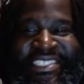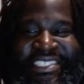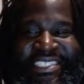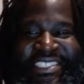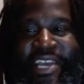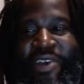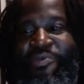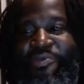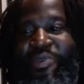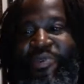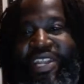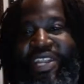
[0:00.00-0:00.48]

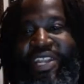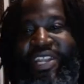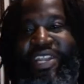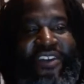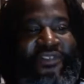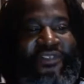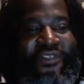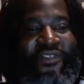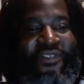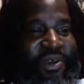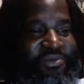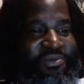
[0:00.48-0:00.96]
When the
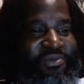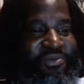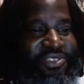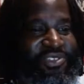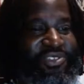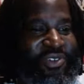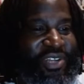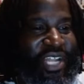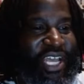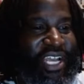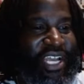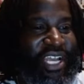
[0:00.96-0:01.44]
government was doing
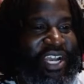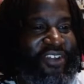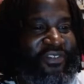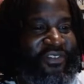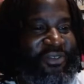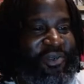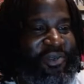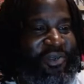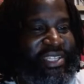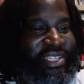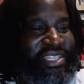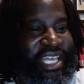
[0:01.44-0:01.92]
their
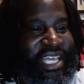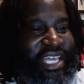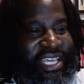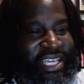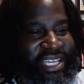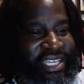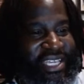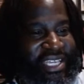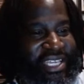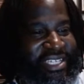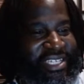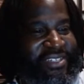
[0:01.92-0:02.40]
government
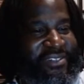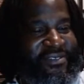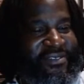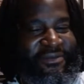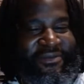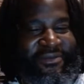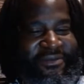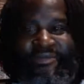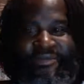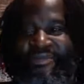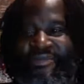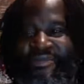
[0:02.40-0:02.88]
thing,
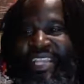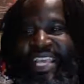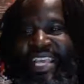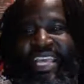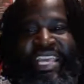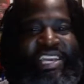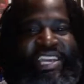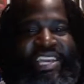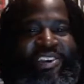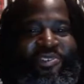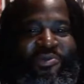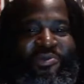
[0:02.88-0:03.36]
he
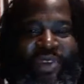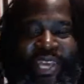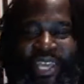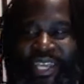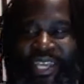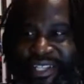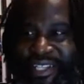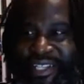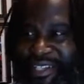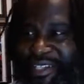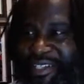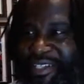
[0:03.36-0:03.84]
quit.
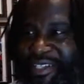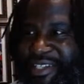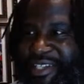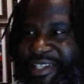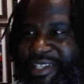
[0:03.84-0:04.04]
He